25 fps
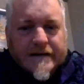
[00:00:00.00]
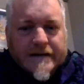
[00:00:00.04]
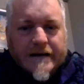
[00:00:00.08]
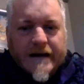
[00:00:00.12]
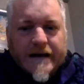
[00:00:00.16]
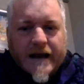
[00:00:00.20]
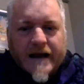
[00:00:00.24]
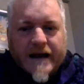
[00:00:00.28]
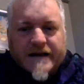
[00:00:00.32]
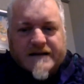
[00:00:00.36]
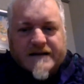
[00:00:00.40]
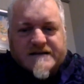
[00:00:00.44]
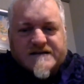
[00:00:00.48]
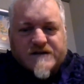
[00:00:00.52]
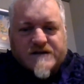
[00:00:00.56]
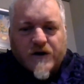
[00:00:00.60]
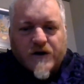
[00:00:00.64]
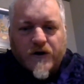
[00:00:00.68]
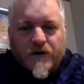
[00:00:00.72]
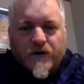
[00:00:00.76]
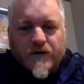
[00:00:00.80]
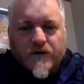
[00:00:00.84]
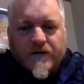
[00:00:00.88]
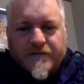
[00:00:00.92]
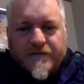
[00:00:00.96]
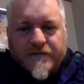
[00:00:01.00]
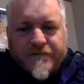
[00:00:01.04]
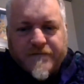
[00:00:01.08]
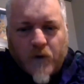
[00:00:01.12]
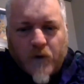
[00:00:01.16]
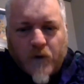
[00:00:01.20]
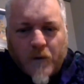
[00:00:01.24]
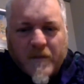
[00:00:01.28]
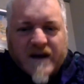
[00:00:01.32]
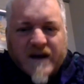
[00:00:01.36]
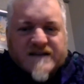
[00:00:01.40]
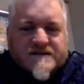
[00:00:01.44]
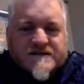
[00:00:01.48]
And so the
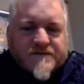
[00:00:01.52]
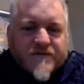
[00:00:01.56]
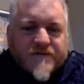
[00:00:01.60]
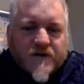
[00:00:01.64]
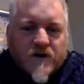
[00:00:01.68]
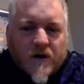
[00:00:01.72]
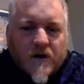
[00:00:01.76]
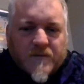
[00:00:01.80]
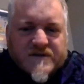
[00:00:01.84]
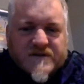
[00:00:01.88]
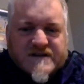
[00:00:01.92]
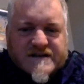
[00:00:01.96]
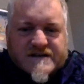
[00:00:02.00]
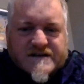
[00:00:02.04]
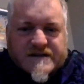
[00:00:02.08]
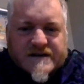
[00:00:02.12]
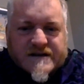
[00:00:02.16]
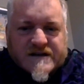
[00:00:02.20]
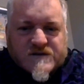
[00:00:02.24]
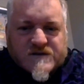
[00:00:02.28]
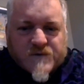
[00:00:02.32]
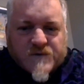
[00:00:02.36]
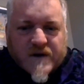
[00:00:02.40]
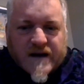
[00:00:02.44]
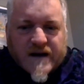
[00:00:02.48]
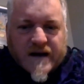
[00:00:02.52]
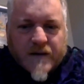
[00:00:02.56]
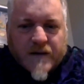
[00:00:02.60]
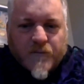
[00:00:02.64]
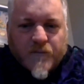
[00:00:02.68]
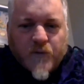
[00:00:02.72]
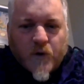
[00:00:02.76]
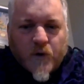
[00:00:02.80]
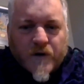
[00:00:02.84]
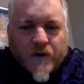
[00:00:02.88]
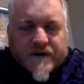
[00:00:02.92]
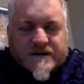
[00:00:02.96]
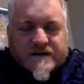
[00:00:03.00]
format of the competition is really
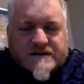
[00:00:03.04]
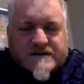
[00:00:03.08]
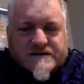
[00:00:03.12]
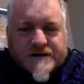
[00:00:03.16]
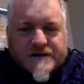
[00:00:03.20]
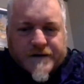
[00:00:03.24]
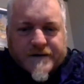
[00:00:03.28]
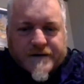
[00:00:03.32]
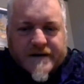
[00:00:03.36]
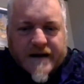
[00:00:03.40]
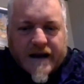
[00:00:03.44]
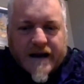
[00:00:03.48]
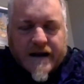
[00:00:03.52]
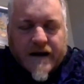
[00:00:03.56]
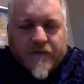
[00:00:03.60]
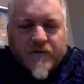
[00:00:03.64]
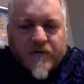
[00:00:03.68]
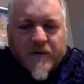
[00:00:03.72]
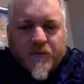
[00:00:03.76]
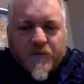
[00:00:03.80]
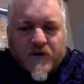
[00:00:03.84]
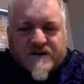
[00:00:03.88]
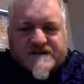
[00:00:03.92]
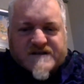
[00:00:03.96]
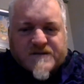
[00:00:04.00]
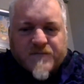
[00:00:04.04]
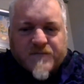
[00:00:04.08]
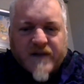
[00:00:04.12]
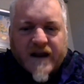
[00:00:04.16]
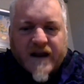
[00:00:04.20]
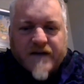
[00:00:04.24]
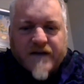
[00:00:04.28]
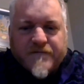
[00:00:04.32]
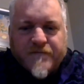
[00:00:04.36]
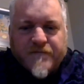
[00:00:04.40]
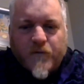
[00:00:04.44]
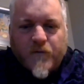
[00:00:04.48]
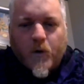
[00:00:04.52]
important. So every person
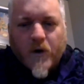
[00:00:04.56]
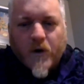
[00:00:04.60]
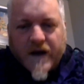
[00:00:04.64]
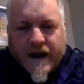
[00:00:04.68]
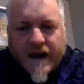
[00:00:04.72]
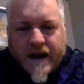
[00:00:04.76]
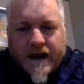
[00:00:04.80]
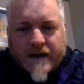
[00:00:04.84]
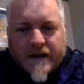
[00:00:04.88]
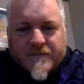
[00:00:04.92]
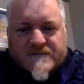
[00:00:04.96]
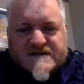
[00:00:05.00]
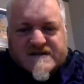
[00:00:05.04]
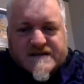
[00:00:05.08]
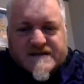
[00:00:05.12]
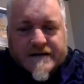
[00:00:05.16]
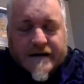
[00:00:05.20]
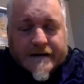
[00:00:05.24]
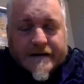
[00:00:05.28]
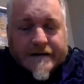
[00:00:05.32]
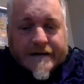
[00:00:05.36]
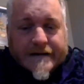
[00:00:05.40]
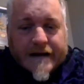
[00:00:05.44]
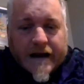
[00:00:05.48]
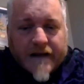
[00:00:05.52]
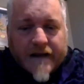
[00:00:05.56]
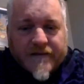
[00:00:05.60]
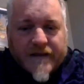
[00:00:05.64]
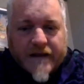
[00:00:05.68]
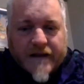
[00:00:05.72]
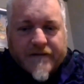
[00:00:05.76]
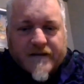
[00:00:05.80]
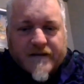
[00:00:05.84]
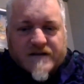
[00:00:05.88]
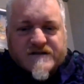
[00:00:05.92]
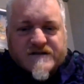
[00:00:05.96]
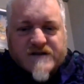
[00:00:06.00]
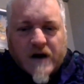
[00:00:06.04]
played 4 games, and
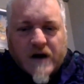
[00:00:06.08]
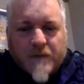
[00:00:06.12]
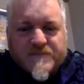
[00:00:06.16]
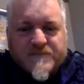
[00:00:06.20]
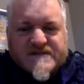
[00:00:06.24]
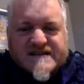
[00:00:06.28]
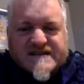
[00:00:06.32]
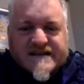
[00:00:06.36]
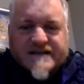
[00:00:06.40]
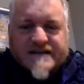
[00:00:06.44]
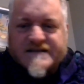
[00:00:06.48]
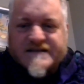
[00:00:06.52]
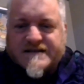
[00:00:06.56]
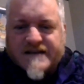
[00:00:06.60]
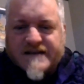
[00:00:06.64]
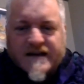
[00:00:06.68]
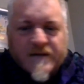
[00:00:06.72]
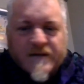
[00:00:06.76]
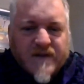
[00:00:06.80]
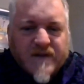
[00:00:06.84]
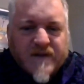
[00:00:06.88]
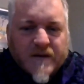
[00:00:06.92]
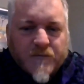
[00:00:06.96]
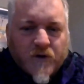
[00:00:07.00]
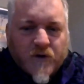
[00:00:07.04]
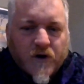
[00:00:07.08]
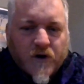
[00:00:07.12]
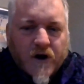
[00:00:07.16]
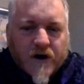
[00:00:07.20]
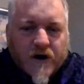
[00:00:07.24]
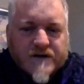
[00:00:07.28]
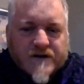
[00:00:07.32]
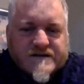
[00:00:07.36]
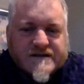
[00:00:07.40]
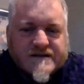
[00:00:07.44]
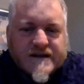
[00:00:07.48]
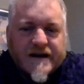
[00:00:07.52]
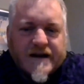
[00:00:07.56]
then the top 16 people go
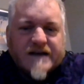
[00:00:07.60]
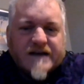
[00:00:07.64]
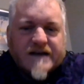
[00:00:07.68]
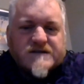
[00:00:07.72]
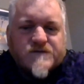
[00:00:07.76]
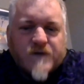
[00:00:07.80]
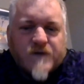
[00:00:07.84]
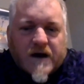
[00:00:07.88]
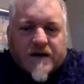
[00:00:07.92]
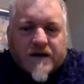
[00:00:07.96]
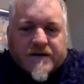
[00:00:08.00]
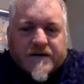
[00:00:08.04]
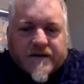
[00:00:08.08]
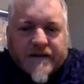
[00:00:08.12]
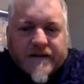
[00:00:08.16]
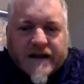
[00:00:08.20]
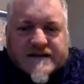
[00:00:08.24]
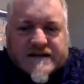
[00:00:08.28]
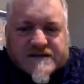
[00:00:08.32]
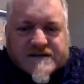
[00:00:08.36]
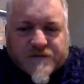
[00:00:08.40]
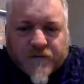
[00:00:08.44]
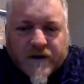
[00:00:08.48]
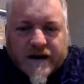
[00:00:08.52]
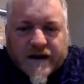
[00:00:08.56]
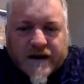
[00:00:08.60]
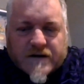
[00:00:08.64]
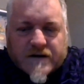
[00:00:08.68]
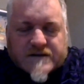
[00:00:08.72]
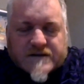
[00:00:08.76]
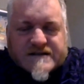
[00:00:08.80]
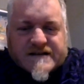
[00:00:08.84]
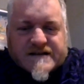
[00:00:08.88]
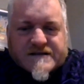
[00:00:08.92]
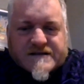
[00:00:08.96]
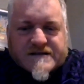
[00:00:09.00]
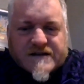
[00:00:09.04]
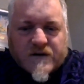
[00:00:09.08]
to the next round. And that's a really
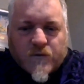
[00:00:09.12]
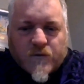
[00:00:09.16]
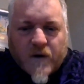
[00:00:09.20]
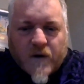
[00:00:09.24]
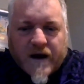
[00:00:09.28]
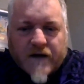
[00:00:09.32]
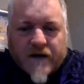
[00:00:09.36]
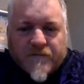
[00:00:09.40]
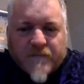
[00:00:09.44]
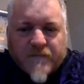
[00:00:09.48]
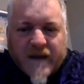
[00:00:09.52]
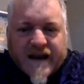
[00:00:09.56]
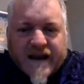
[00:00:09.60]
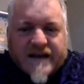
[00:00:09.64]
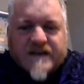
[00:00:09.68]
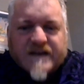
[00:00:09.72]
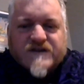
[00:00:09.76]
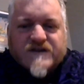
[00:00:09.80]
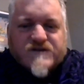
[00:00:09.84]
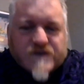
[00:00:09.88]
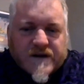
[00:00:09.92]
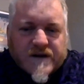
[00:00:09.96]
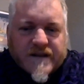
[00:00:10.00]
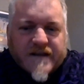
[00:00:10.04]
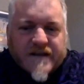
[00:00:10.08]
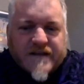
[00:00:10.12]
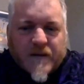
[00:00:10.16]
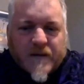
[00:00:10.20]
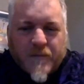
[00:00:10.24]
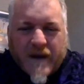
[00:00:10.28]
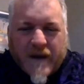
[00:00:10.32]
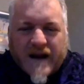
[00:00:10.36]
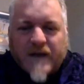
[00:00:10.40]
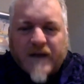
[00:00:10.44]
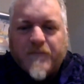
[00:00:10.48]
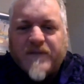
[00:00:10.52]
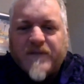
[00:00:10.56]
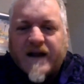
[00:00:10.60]
consistent way of making sure that the
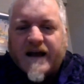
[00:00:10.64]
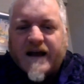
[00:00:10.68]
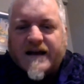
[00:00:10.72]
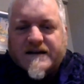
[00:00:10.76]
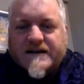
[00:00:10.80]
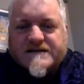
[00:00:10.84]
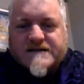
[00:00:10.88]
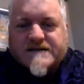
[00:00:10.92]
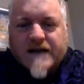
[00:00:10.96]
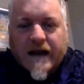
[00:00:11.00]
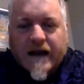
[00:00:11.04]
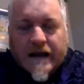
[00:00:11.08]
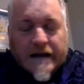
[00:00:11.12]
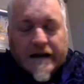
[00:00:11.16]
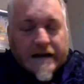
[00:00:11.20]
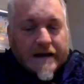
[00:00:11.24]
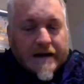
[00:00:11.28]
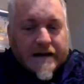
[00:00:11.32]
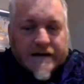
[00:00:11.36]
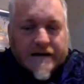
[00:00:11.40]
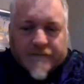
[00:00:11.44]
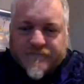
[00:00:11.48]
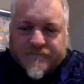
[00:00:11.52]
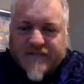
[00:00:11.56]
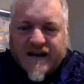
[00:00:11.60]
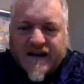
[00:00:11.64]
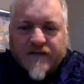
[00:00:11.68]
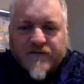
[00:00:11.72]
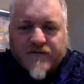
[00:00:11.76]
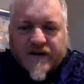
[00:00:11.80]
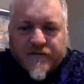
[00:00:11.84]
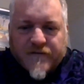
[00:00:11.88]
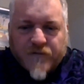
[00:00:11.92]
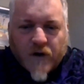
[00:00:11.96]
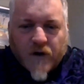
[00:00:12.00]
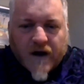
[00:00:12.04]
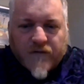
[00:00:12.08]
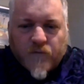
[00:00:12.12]
better players, even
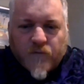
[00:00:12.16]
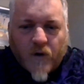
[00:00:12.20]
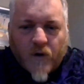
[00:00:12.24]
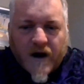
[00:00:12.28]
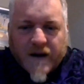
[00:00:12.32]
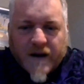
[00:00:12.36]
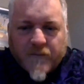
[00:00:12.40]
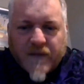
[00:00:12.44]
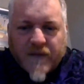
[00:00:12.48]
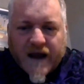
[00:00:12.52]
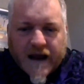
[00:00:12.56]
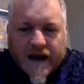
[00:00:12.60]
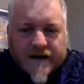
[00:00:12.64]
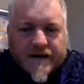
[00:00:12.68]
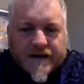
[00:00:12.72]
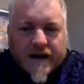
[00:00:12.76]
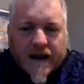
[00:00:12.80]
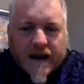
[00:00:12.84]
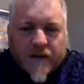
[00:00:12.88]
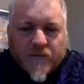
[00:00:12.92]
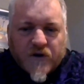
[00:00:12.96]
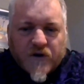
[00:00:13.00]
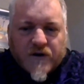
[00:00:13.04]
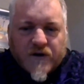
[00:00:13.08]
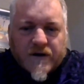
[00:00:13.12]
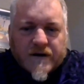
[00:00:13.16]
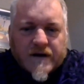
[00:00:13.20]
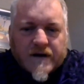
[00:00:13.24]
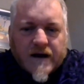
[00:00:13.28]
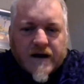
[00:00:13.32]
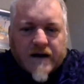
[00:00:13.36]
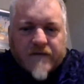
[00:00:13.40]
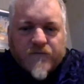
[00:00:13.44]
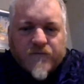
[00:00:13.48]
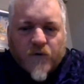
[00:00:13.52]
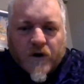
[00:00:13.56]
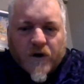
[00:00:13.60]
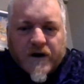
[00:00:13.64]
if you have one bad game, you can
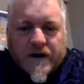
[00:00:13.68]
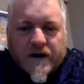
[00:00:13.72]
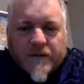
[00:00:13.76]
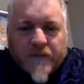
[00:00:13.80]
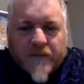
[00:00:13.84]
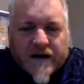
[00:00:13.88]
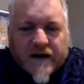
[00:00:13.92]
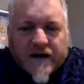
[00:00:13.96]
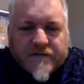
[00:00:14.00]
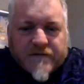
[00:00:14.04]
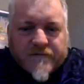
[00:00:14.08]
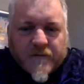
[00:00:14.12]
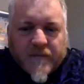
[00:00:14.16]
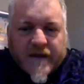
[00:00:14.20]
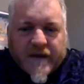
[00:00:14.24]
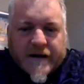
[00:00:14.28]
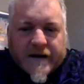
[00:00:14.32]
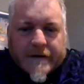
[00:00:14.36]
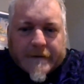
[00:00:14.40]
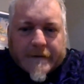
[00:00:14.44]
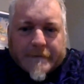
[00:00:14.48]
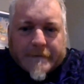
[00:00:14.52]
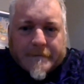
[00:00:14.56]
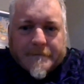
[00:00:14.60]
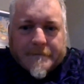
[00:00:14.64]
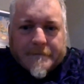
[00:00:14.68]
kind of work it back from there.